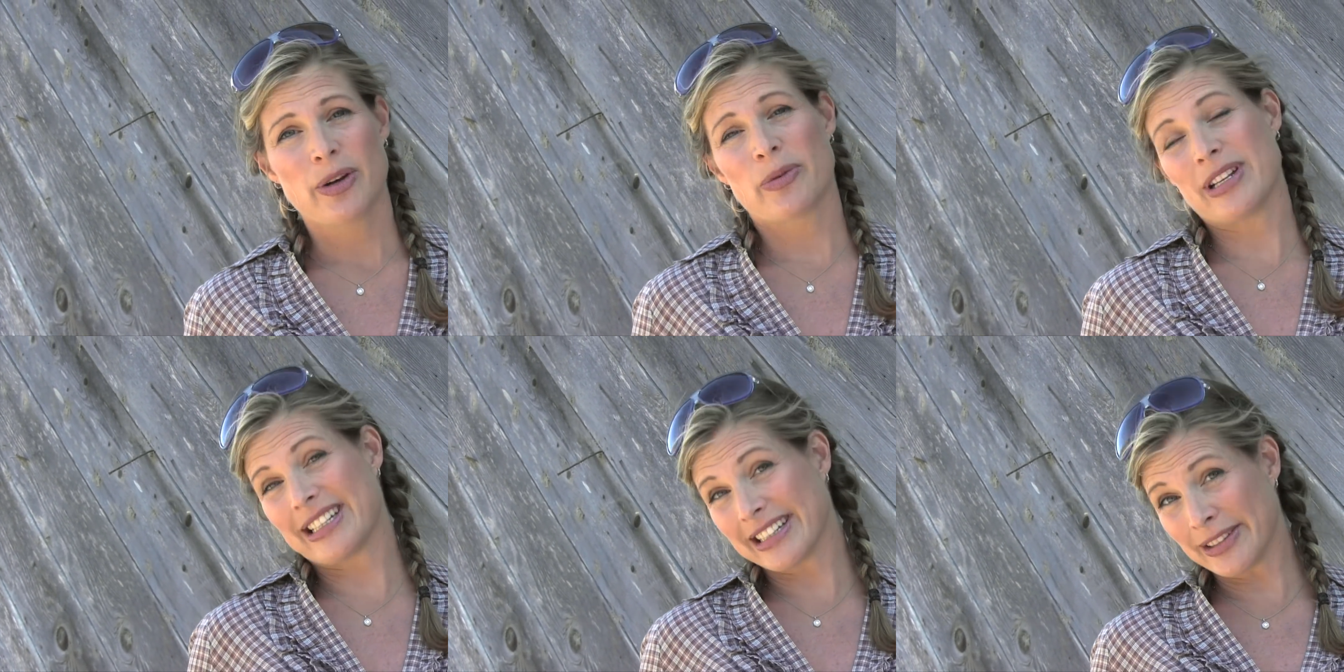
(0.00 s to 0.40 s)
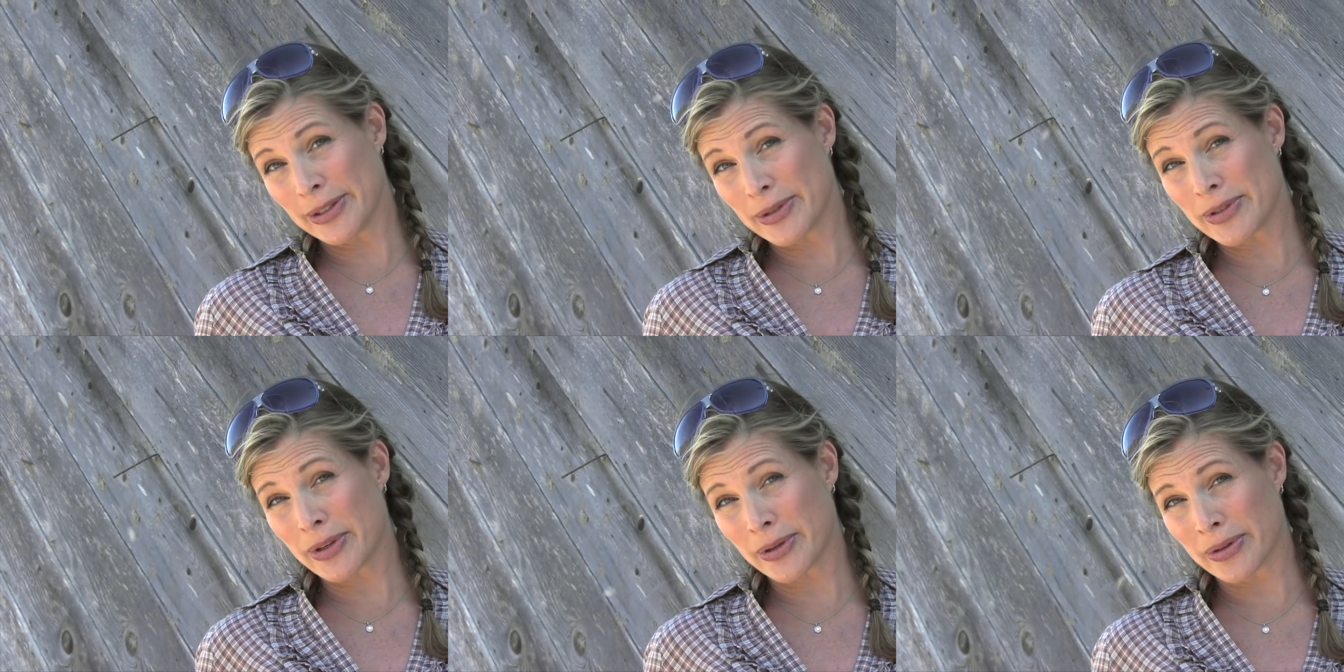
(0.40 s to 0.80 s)
We did
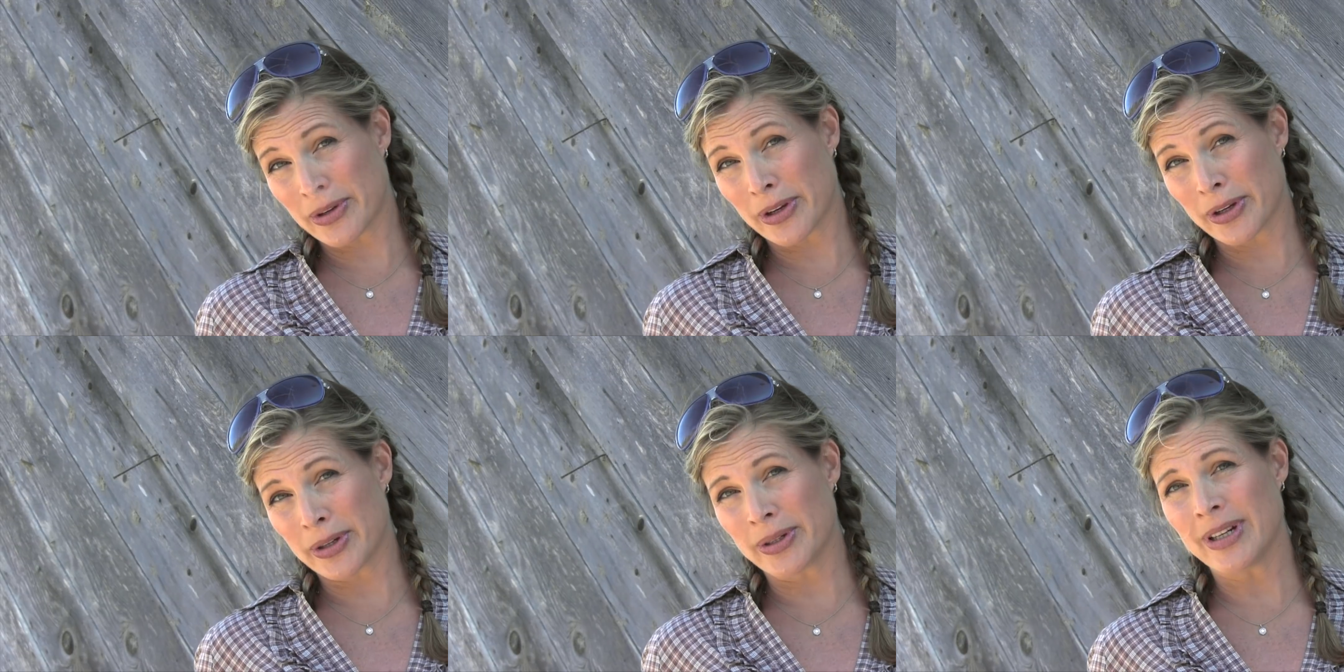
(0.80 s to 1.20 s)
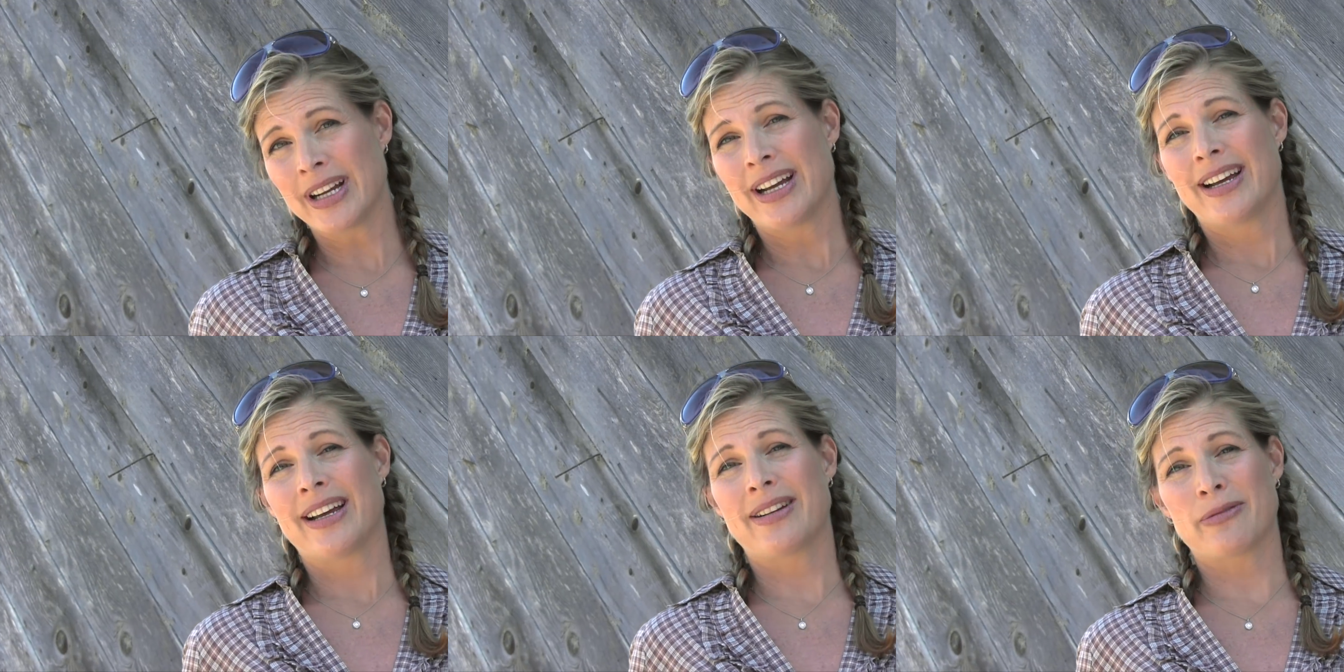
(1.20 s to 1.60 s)
lose Cuckoo,
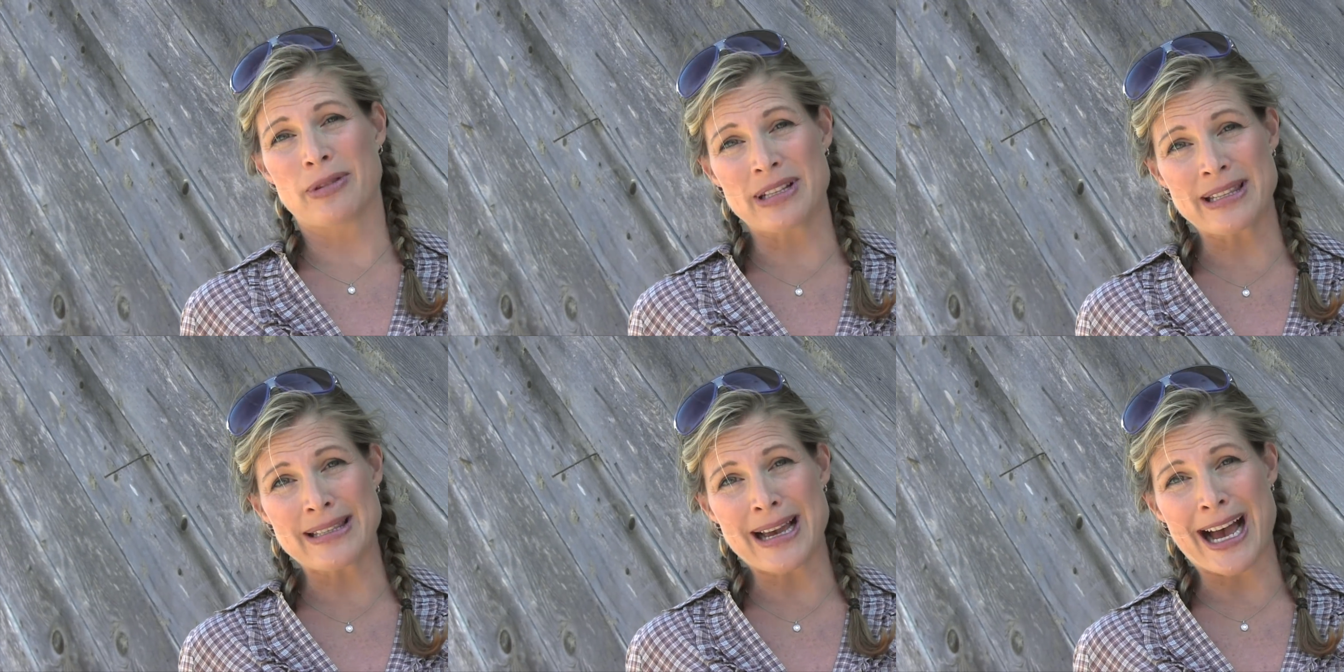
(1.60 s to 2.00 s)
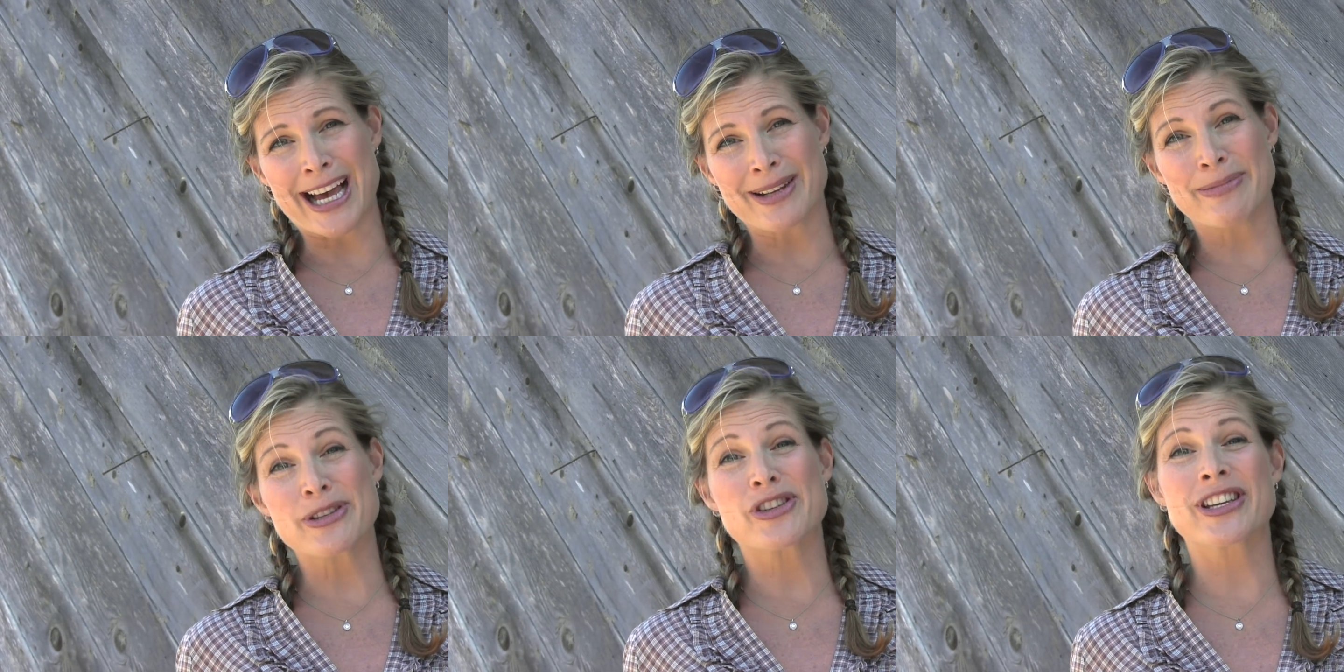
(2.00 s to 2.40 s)
and it was
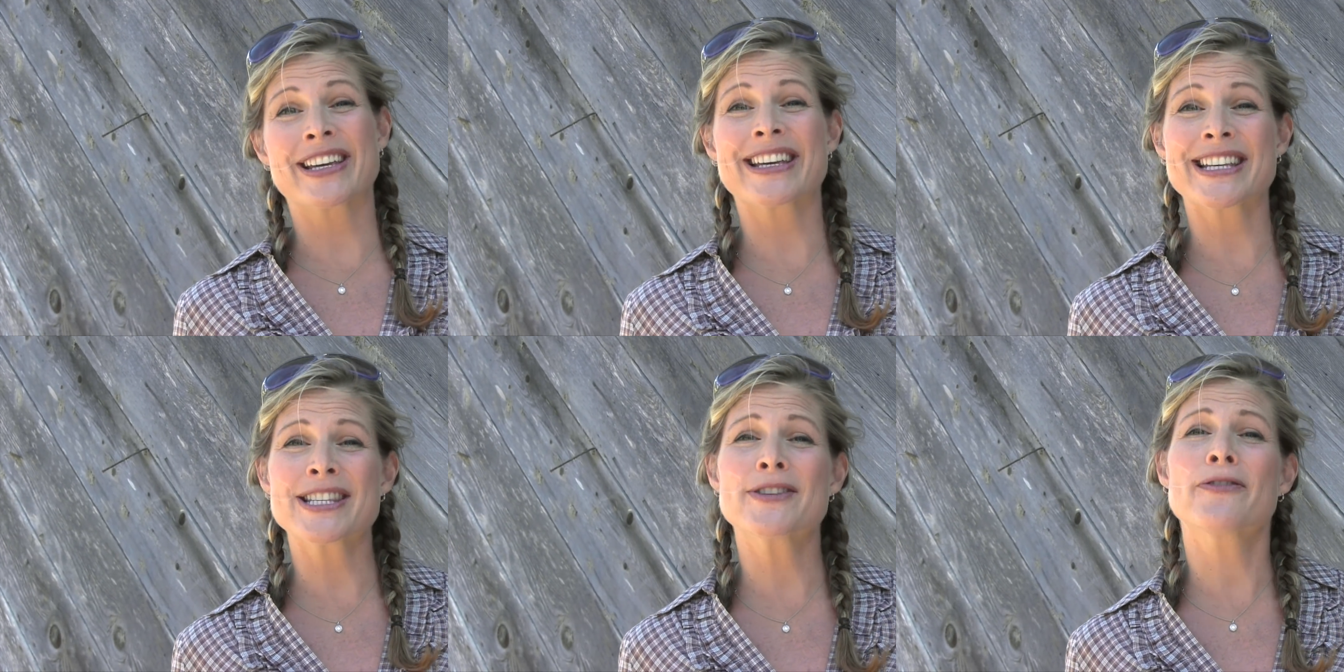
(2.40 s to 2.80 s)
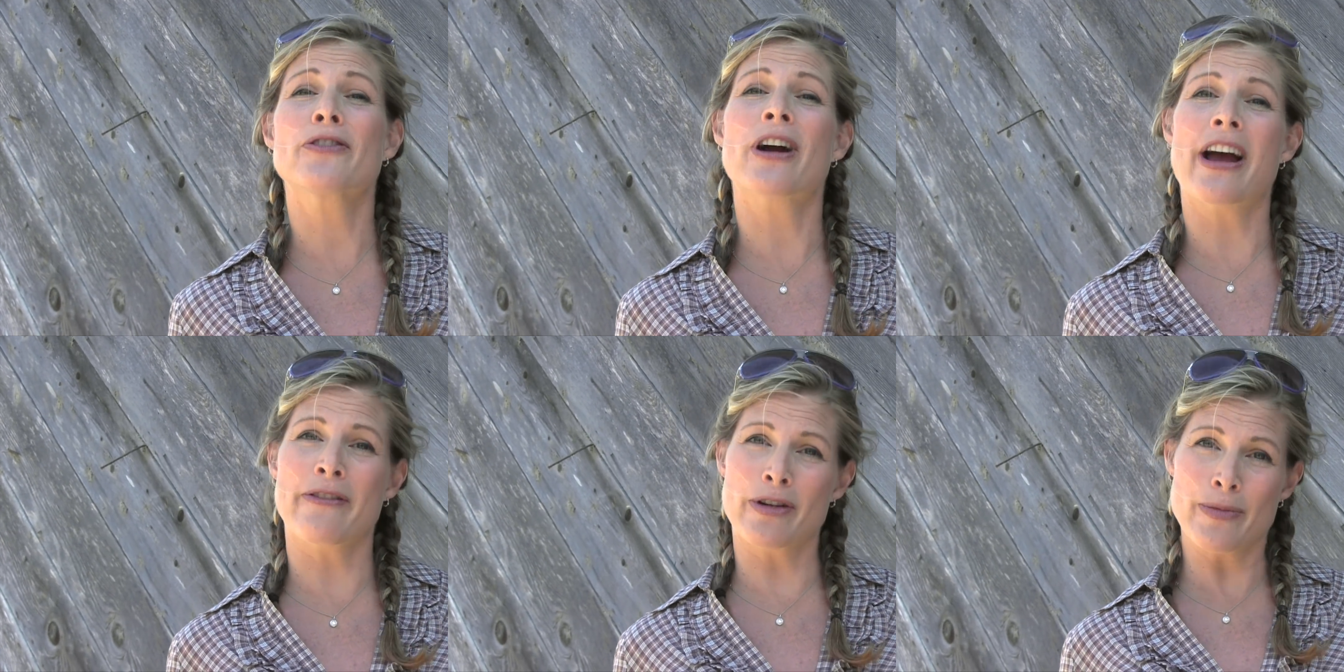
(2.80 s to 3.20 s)
sad, but she is
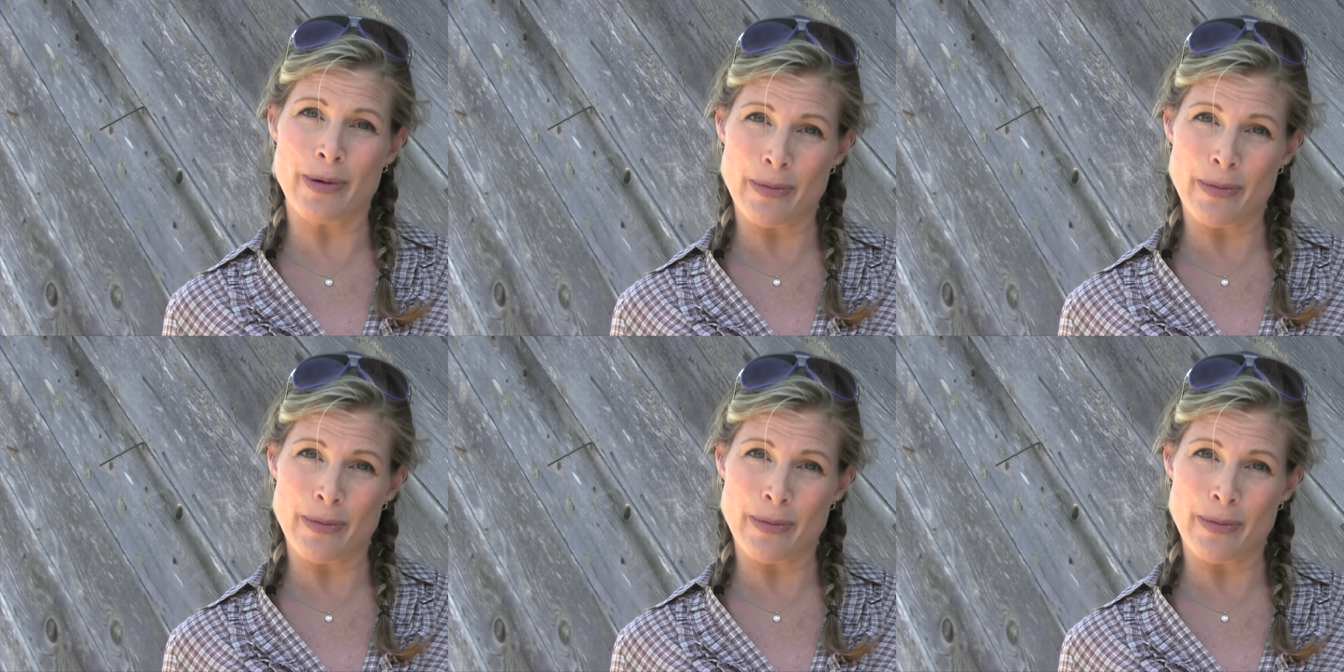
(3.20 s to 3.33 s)
forever